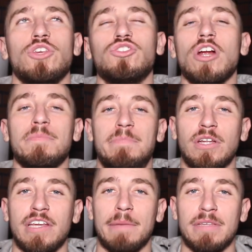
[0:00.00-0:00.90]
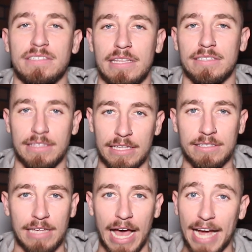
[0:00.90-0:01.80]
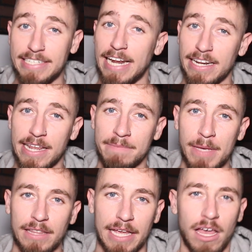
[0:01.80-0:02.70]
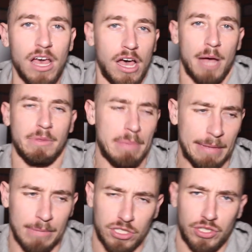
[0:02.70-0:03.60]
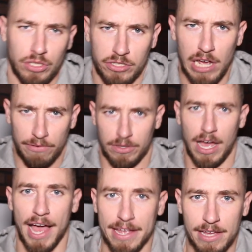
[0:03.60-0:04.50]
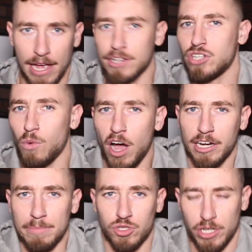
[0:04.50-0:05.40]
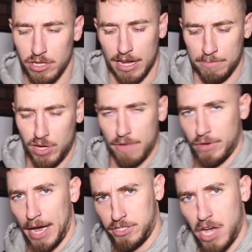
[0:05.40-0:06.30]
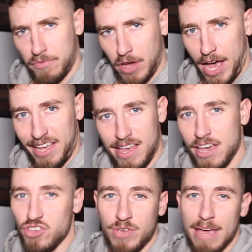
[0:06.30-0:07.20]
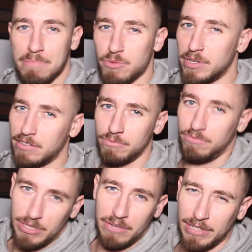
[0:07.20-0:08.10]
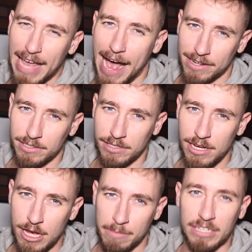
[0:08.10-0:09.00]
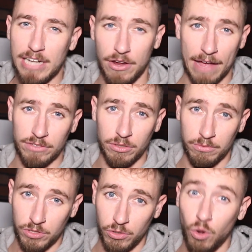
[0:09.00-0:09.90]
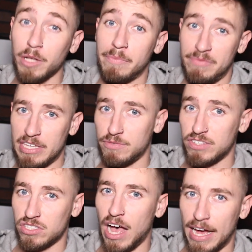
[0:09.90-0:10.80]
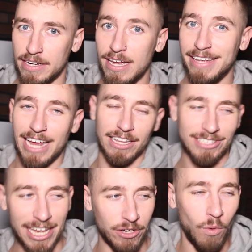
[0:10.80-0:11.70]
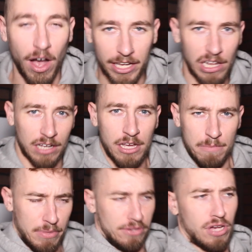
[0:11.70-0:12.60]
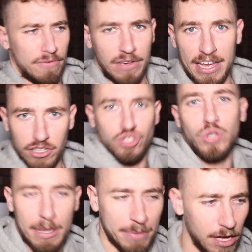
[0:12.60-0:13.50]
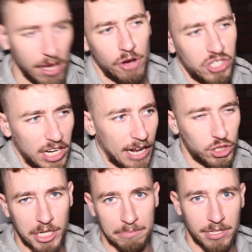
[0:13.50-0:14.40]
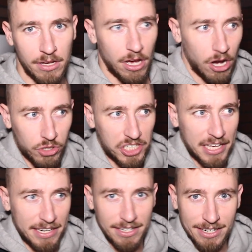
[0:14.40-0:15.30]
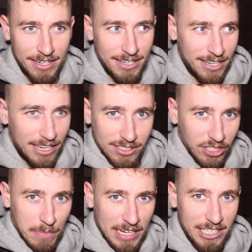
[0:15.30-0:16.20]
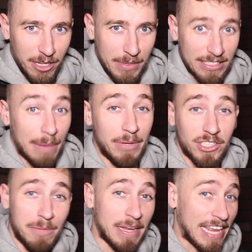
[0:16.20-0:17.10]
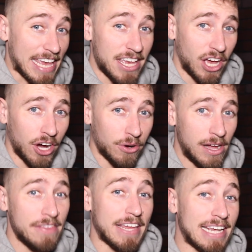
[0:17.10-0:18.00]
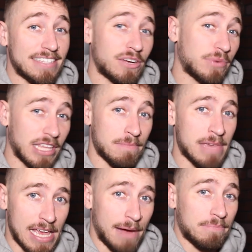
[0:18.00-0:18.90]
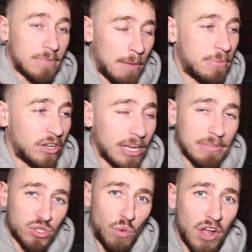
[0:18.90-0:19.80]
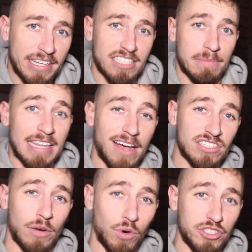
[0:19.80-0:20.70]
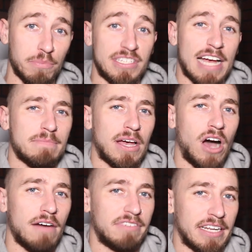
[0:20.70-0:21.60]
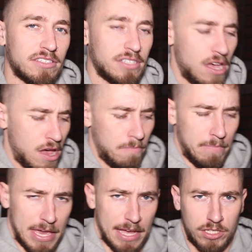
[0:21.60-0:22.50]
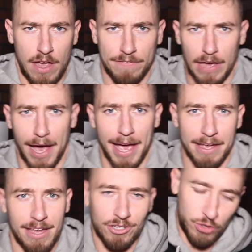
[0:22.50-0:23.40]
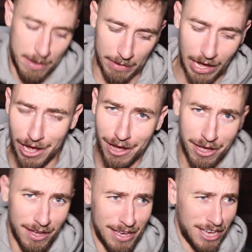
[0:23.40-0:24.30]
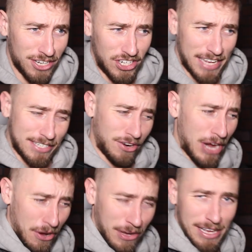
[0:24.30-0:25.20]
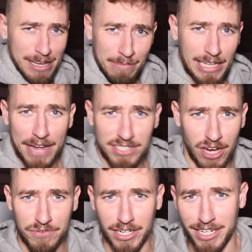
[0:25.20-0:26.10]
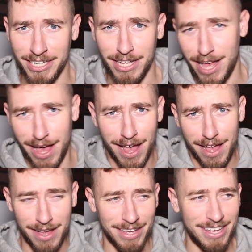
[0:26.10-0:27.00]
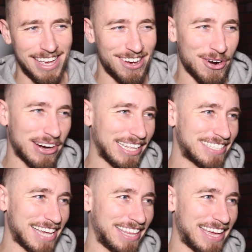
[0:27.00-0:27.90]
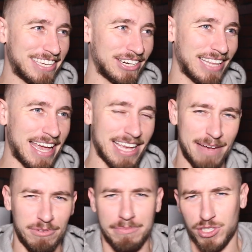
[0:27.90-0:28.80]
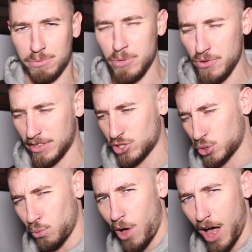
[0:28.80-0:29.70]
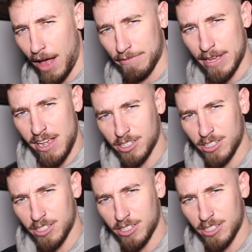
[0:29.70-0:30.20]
start building up this identity, like I'm the big muscular tough guy, and you start walking up the street like I'm tough guy, you can't be really relaxed because now you have to hold up this facade. Now let's say you're walking along, big tough guy, and you trip. Oh shit, I tripped. Oh shit. It's such a big deal because I built up an ego that isn't really me. I'm building up this wall against me in the outside world to protect my confidence. Big tough guy, tripped. Shit, oh no, my life's over. Or let's say like you're like, I'm smooth and suave.